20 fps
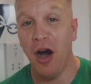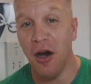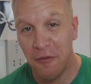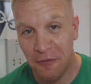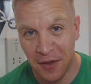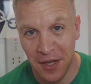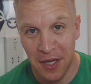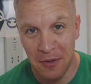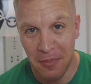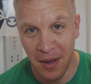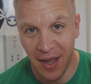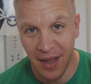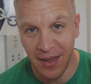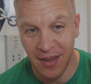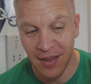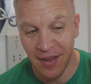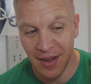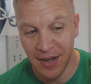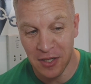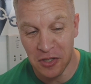off eBay.
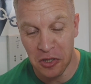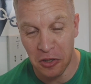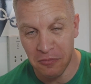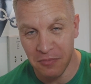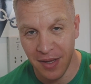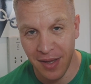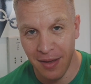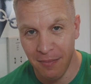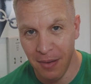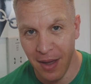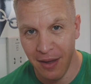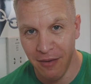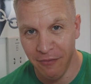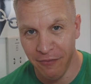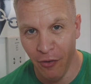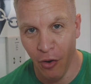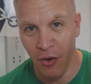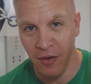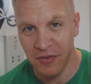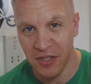And it took me about
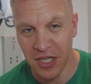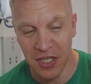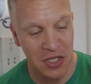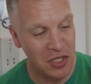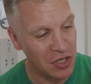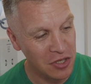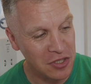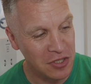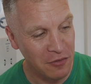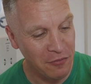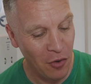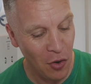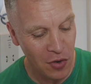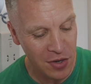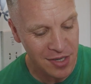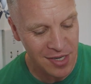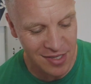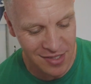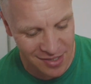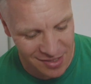5-6 years to
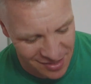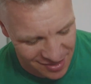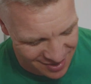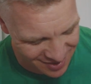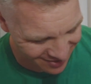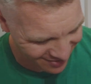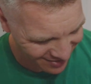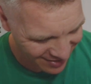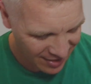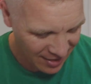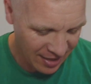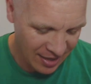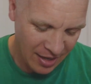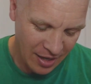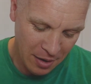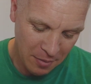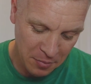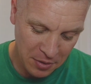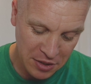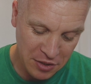find it.
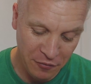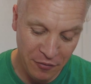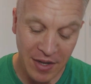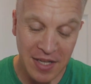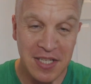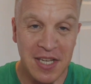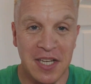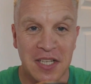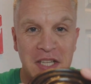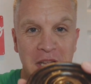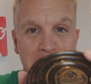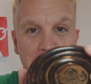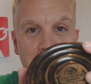But it's a fantastic